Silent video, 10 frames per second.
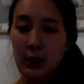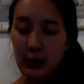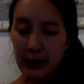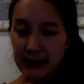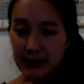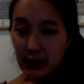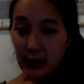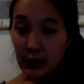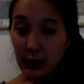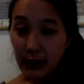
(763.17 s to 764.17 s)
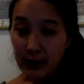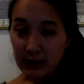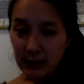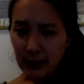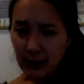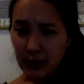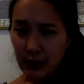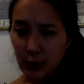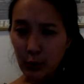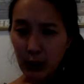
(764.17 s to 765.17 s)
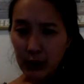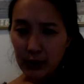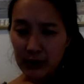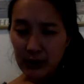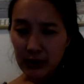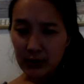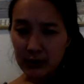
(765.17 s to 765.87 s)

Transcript: Okay, Sarah, you asked about the water cycle,